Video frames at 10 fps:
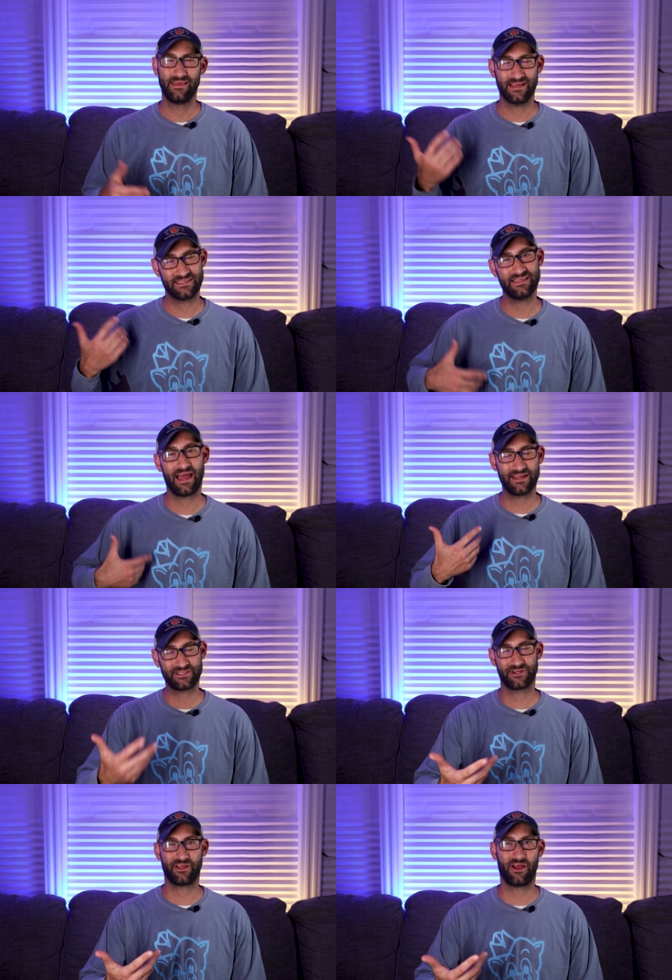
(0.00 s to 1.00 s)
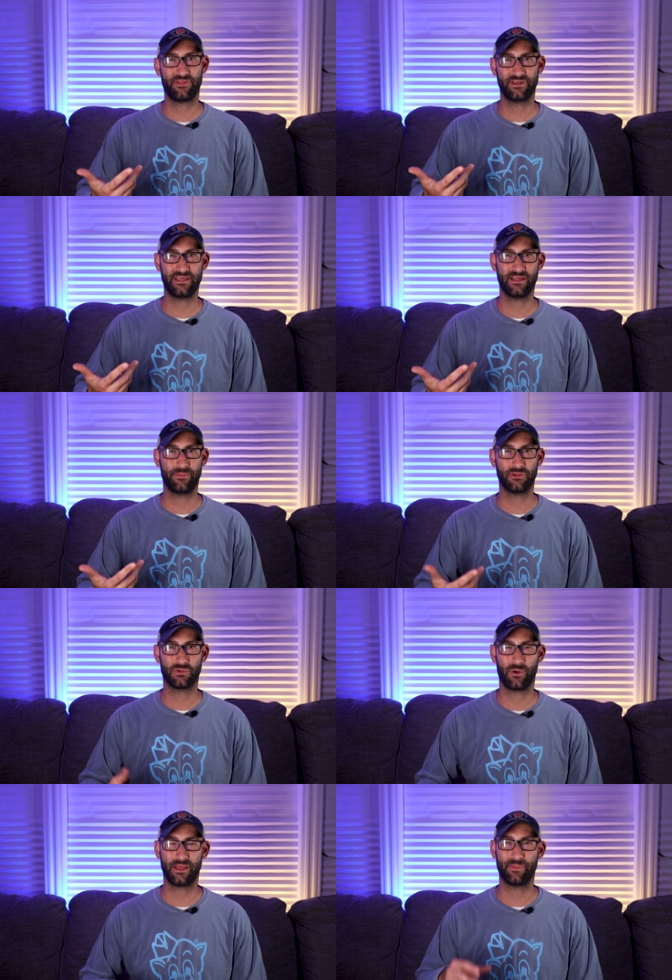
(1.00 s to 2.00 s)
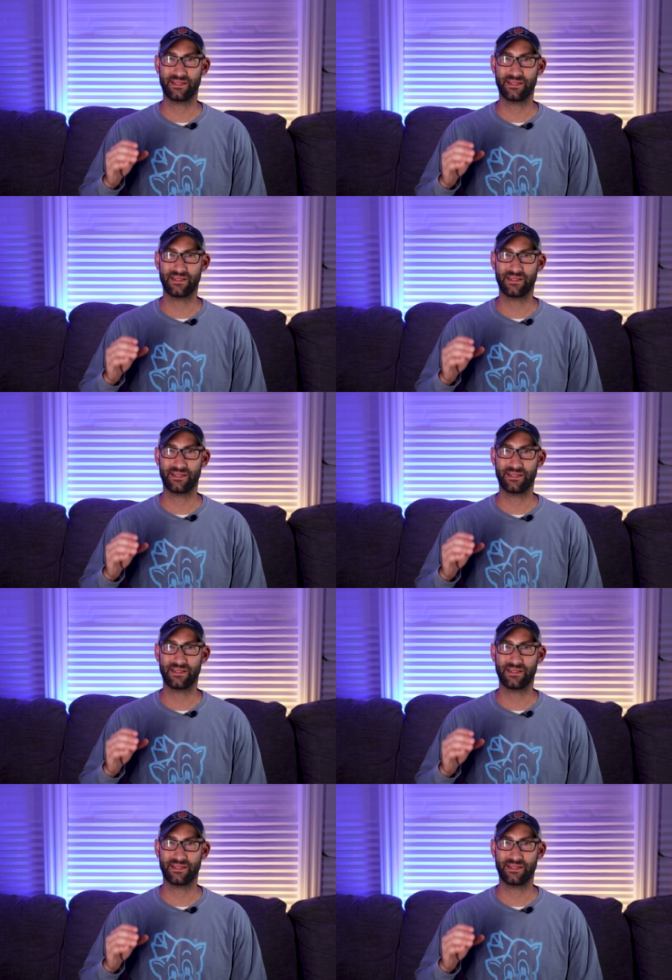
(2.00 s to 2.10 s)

that's not necessarily on the DW20